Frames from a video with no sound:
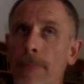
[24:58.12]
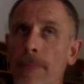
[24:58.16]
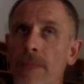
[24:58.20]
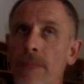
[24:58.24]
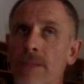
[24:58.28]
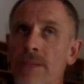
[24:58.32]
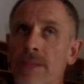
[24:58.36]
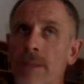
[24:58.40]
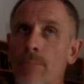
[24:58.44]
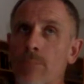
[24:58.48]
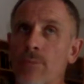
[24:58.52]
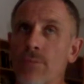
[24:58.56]

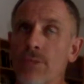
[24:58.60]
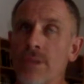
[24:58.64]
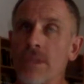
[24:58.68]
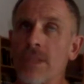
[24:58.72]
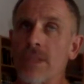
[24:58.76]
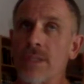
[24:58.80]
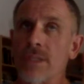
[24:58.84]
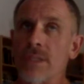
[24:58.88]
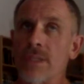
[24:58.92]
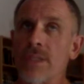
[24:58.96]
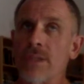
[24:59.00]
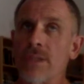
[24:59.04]
some of
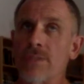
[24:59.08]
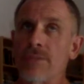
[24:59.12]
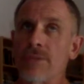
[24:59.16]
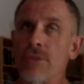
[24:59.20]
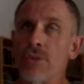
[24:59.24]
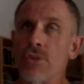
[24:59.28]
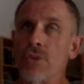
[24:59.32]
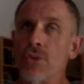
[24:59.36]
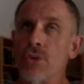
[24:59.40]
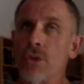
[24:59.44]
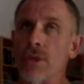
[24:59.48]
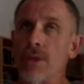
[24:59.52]
these
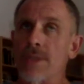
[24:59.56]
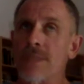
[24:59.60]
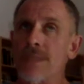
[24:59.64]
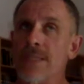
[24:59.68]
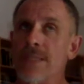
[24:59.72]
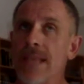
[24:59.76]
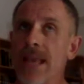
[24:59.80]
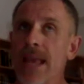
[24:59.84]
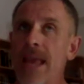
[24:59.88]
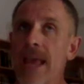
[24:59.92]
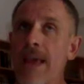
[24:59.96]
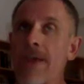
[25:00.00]

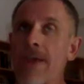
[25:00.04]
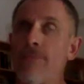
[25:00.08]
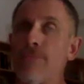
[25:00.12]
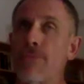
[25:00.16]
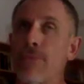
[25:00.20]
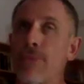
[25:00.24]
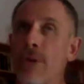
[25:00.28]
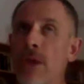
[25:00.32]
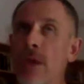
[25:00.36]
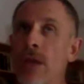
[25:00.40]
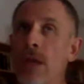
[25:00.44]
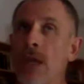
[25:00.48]
individuals have